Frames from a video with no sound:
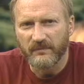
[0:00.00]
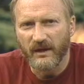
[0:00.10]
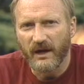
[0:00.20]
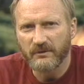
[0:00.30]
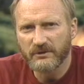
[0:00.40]

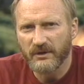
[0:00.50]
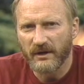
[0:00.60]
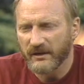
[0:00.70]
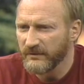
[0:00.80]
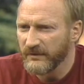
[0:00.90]
I was
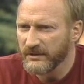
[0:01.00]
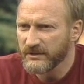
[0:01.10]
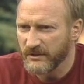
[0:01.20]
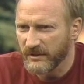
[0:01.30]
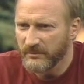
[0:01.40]
trying to
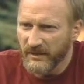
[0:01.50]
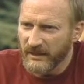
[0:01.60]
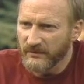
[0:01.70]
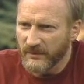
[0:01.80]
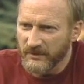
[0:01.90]
convince the
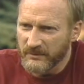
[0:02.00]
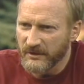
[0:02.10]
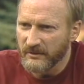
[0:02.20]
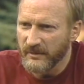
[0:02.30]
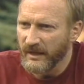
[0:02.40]
committee of what it was
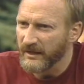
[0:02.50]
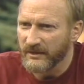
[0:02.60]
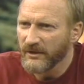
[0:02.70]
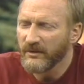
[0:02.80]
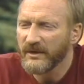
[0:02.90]
going to be like.
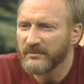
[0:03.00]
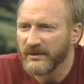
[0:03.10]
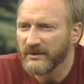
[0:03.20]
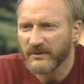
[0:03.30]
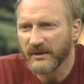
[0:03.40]
No one had
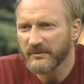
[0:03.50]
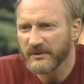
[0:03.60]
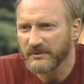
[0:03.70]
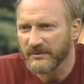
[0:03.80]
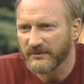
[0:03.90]
been to an
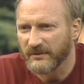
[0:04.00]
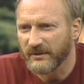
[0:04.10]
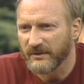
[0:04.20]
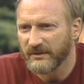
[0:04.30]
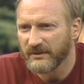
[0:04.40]
Olympics
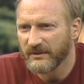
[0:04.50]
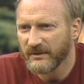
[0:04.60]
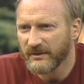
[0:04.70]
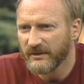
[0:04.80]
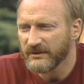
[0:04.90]
before.
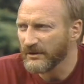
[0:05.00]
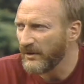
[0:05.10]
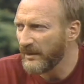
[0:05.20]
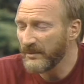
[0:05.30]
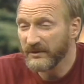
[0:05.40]
So
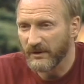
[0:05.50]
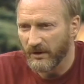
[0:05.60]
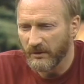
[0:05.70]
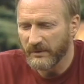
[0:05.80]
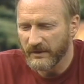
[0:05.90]
up until
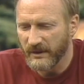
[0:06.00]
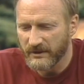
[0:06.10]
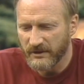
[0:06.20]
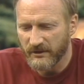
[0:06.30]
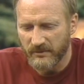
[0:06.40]
opening day
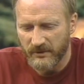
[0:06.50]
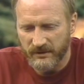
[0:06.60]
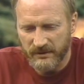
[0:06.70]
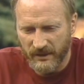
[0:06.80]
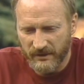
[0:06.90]

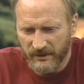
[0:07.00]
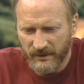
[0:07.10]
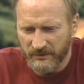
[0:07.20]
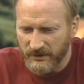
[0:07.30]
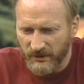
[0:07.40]
ceremonies, I think I
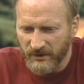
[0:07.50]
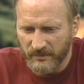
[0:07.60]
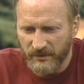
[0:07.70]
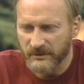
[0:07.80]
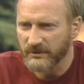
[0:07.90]
was the only
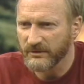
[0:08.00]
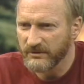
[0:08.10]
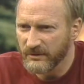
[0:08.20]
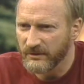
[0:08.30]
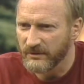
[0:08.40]
person who
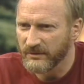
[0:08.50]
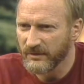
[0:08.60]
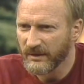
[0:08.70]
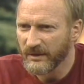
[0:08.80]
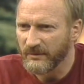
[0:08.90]
knew
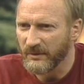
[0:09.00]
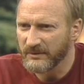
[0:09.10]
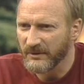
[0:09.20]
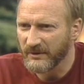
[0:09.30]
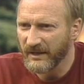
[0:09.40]
what
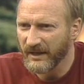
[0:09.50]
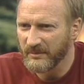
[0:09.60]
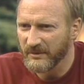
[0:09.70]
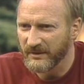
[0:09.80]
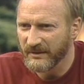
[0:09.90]
was going to
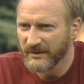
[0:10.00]
happen.